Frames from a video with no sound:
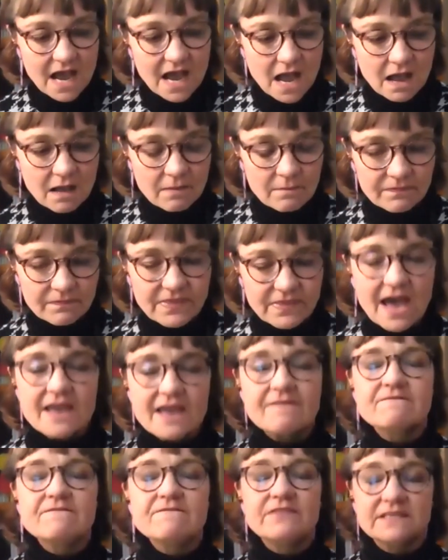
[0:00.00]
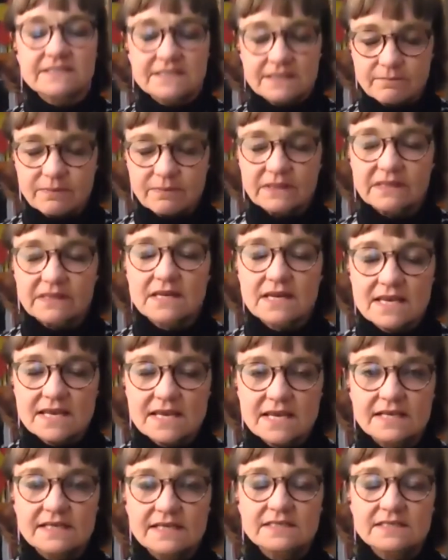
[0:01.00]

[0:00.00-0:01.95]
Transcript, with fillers: um, that invisibility